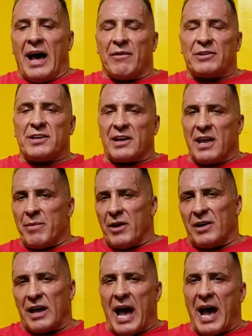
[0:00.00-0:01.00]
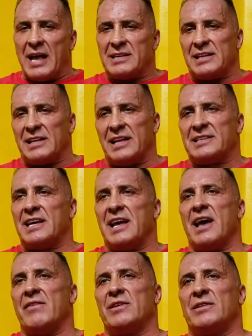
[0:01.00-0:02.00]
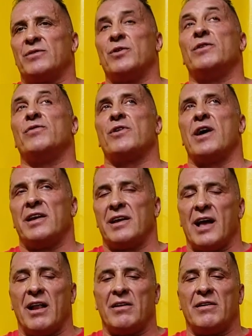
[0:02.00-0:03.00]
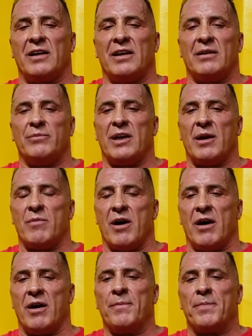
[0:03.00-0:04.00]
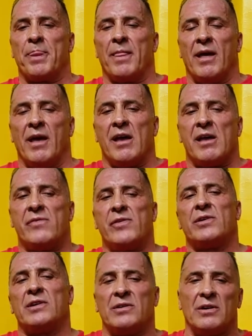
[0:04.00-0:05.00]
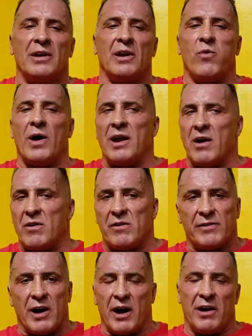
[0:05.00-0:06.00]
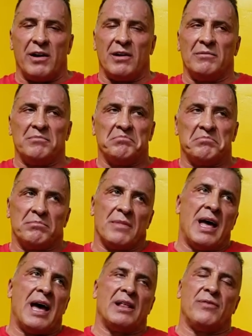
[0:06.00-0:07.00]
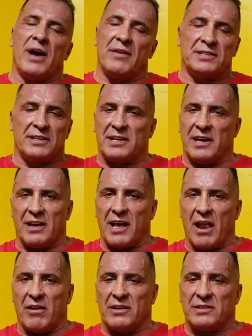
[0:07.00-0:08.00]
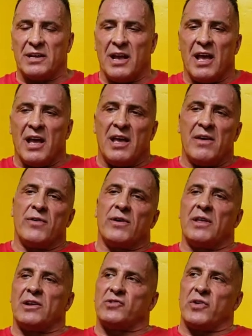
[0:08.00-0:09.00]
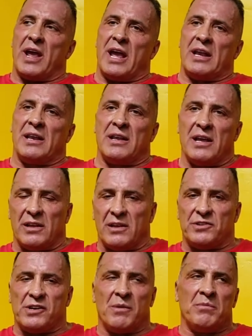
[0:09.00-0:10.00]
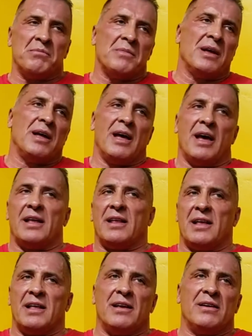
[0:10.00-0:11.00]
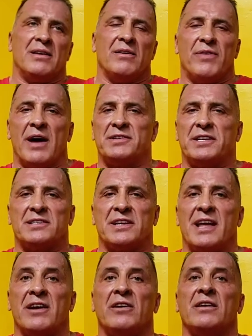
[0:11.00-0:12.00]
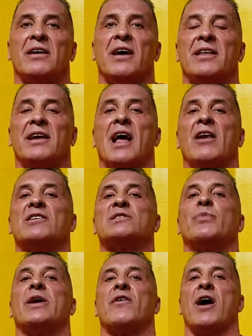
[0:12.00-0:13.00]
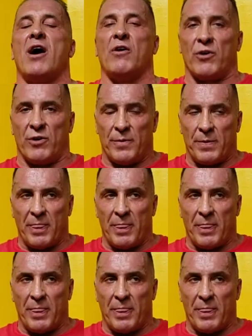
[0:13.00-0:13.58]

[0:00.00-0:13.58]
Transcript: I was talking about the guys that, let's say, have a 2400 calorie BMR. If you're going to do like one hour of cardio, add five, 600 calories. If you're going to train in the gym, add another five, 600 calories per hour.